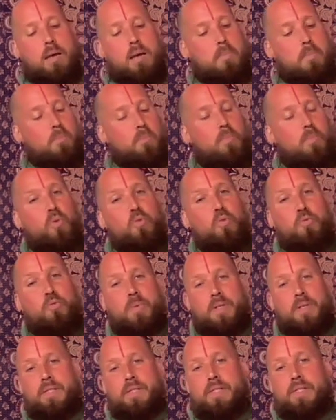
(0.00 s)

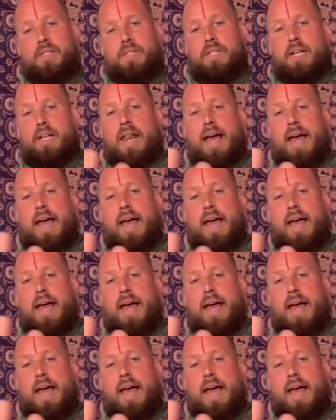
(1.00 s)
movements in the